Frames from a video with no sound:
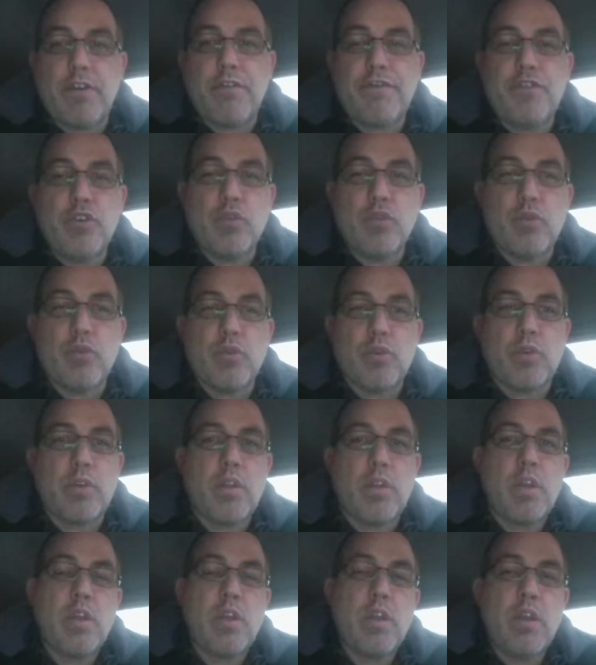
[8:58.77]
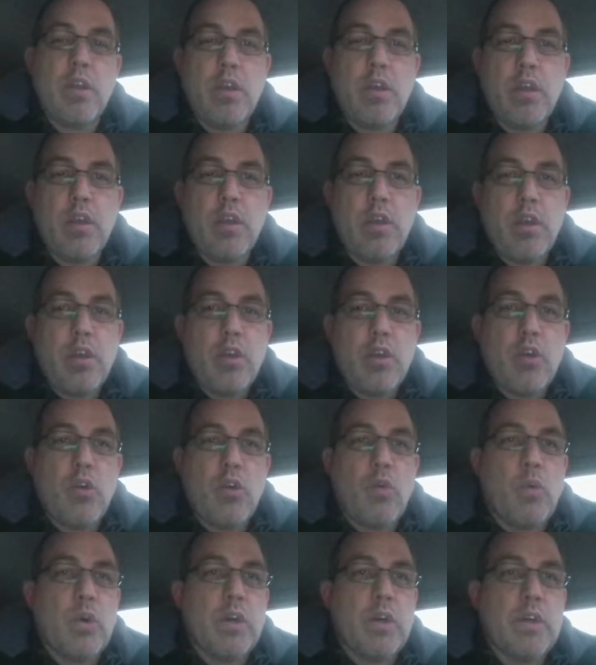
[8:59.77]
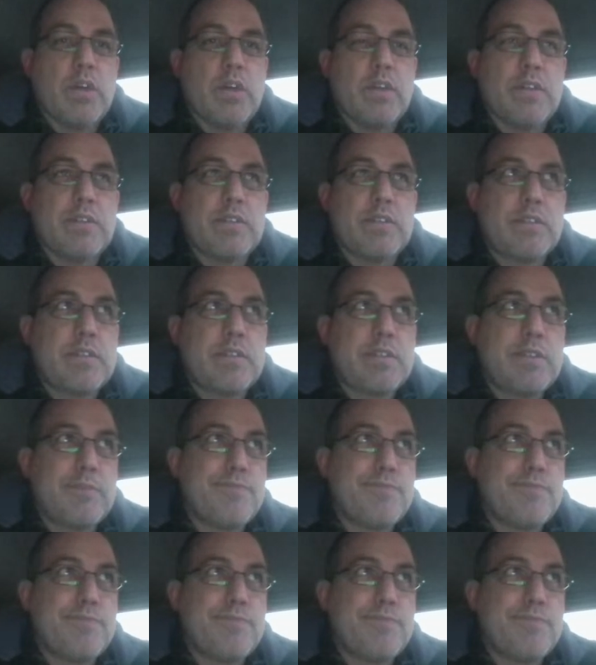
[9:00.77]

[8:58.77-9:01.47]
fuel was,